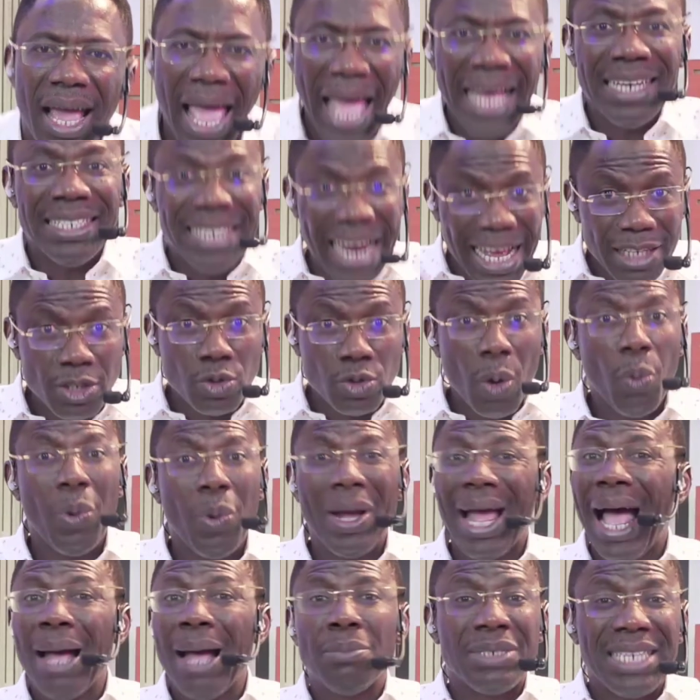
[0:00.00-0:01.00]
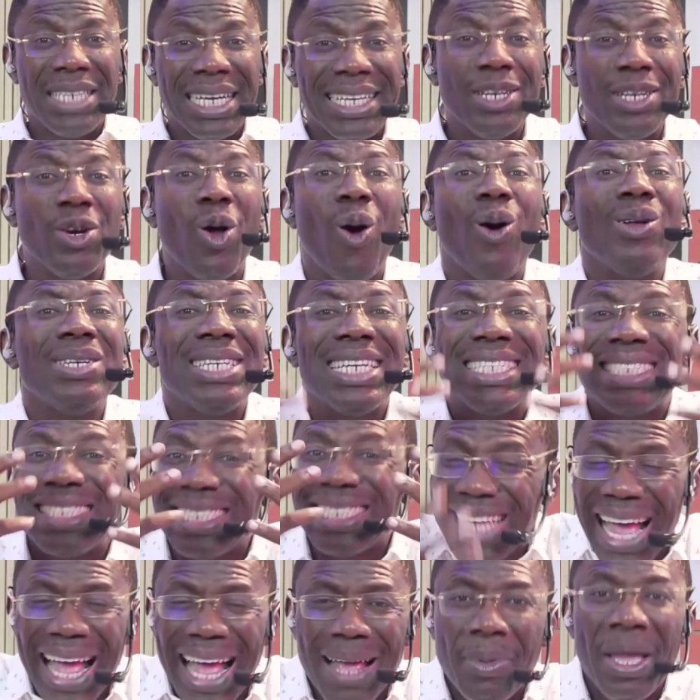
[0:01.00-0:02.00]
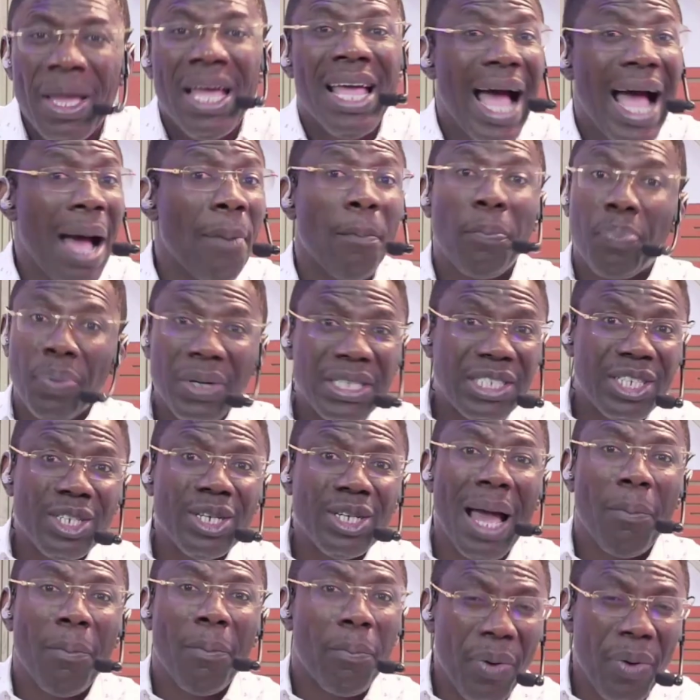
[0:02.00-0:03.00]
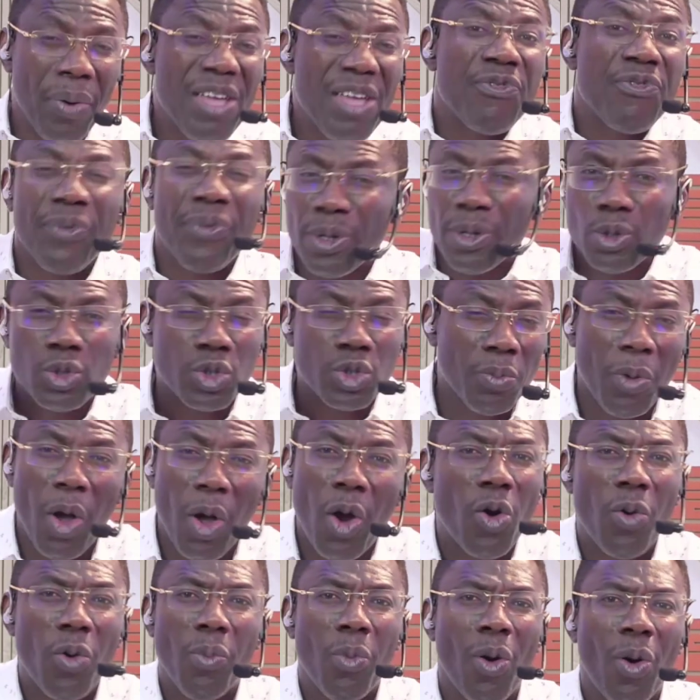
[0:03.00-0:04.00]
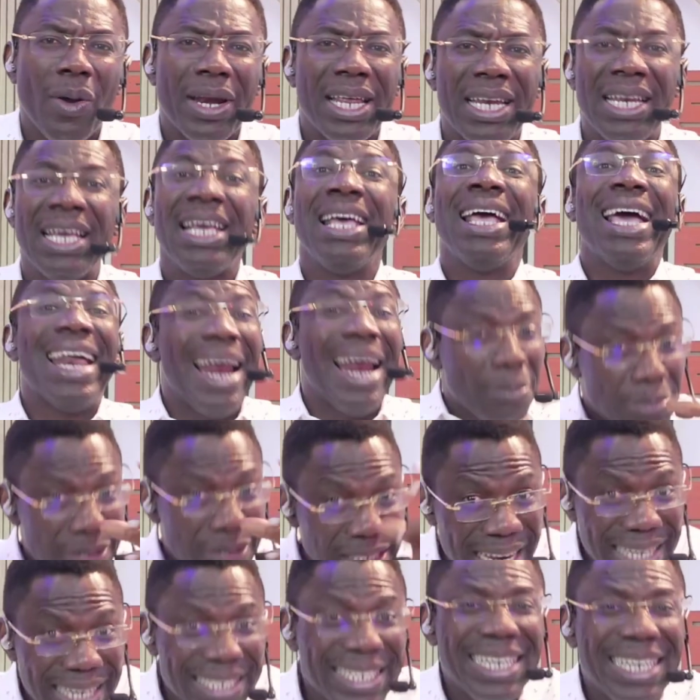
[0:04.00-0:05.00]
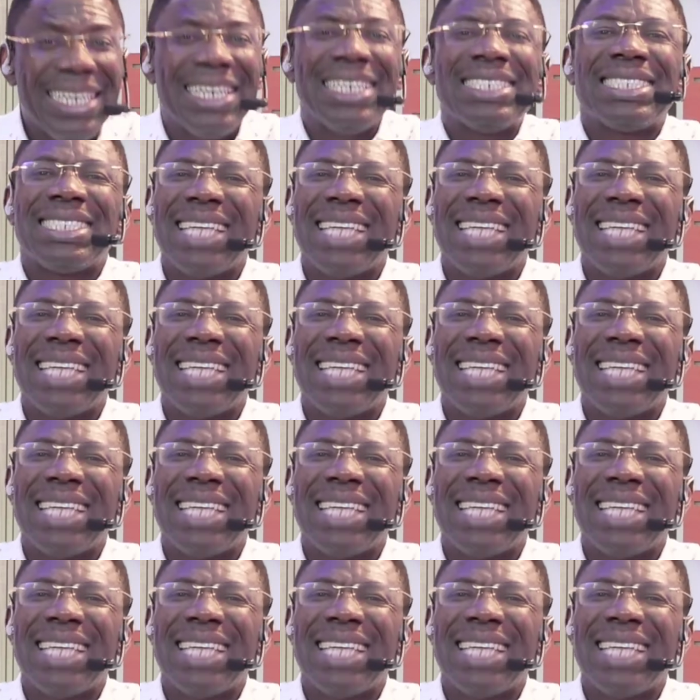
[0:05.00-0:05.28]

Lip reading: And that's why I'm taking all this time. I'm preaching, I'm praying for you tomorrow morning, and I'm taking this